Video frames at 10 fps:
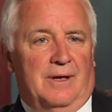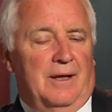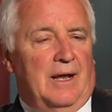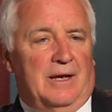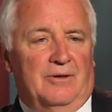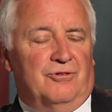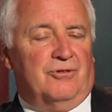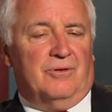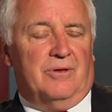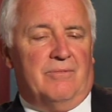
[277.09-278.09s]
And I can
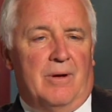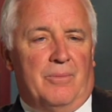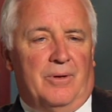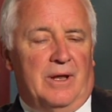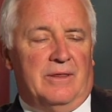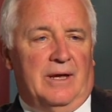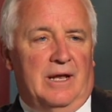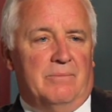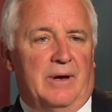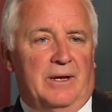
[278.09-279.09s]
certainly remember, and I think
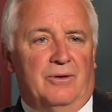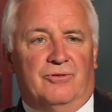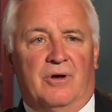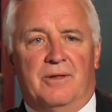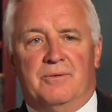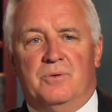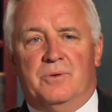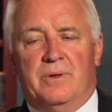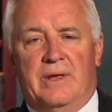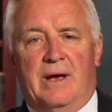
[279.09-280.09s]
anybody who's gone through
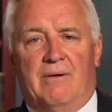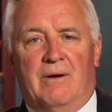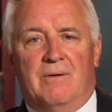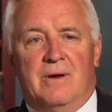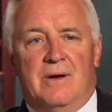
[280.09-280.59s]
Order of the Arrow